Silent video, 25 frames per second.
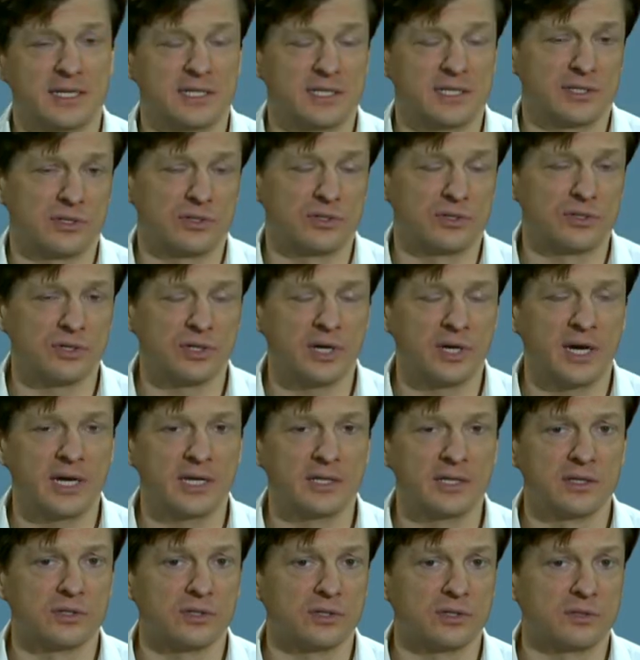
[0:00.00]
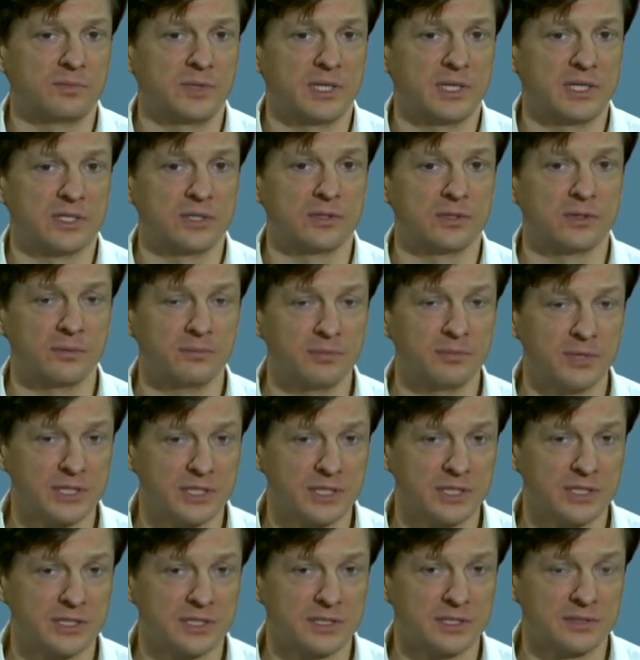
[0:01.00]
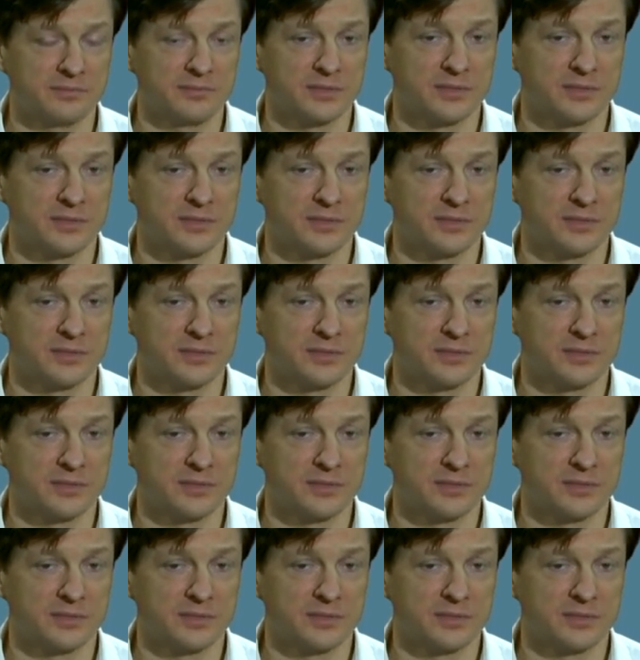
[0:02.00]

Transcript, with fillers: is to try and not be too ambitious.